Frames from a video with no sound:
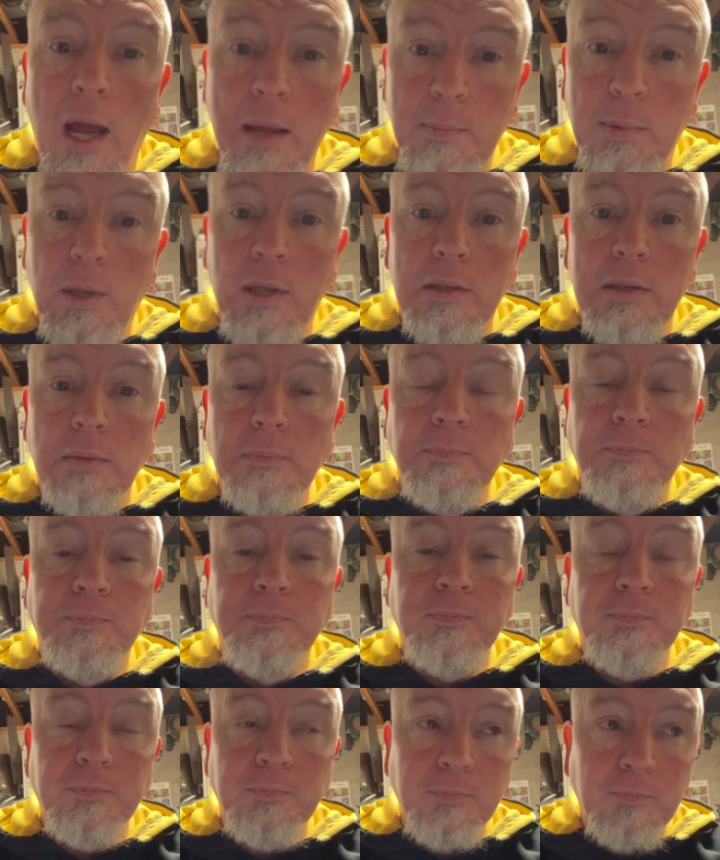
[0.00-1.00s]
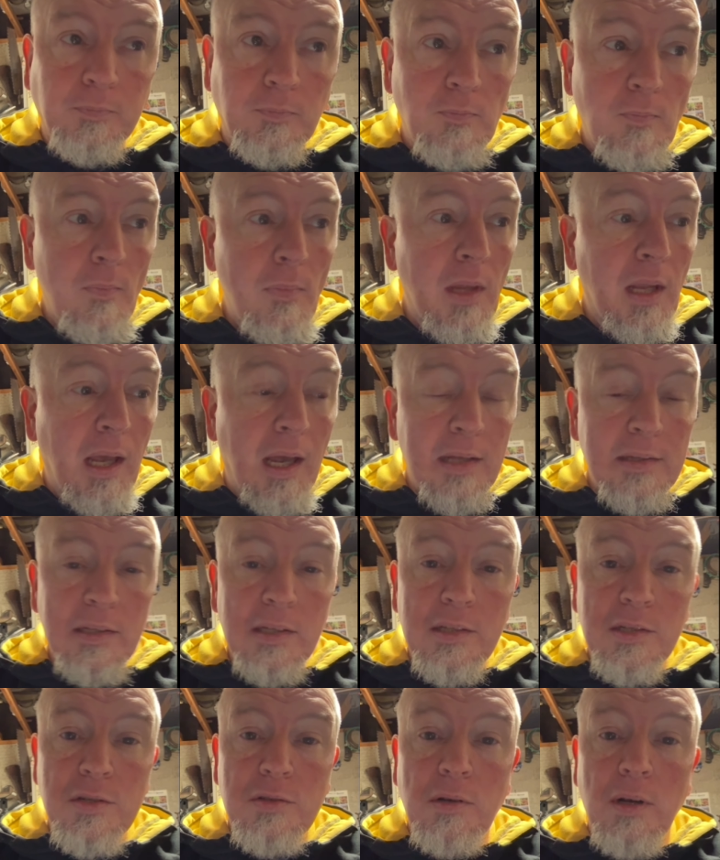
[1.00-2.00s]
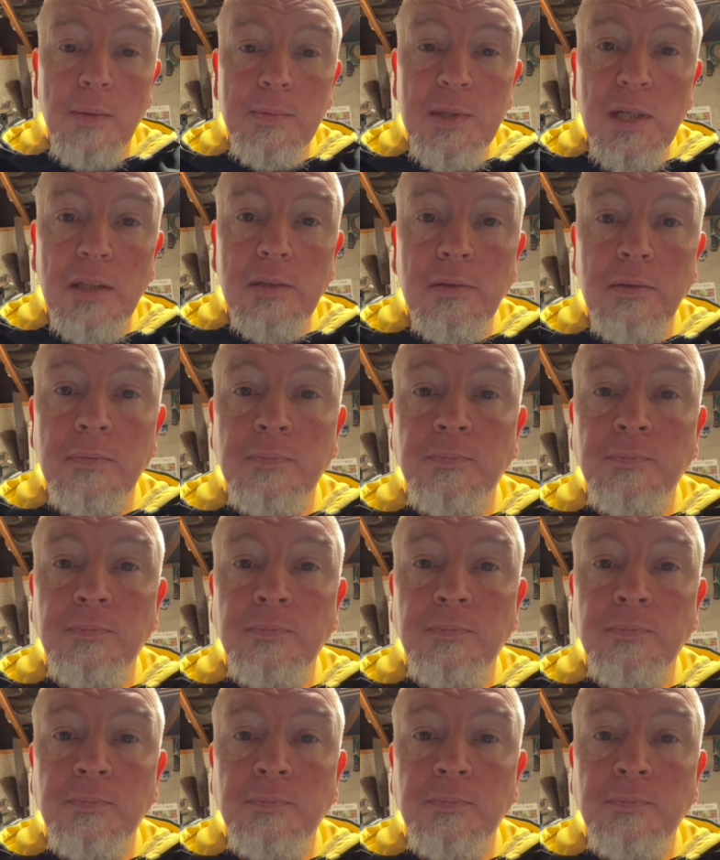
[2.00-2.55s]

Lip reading: bought them in the description.